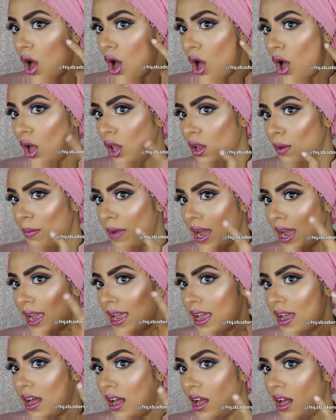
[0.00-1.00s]
All of
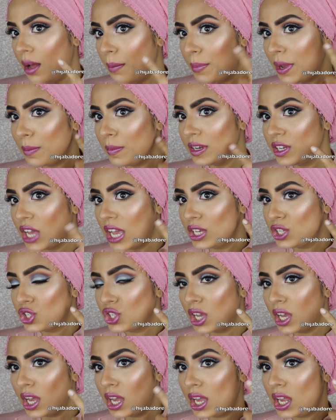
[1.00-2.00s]
my
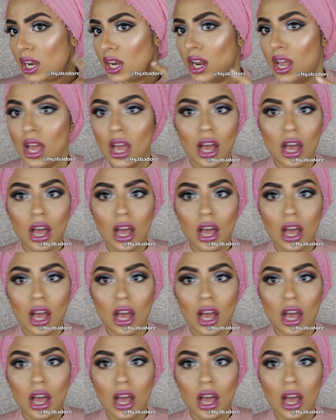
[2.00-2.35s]
pigmentation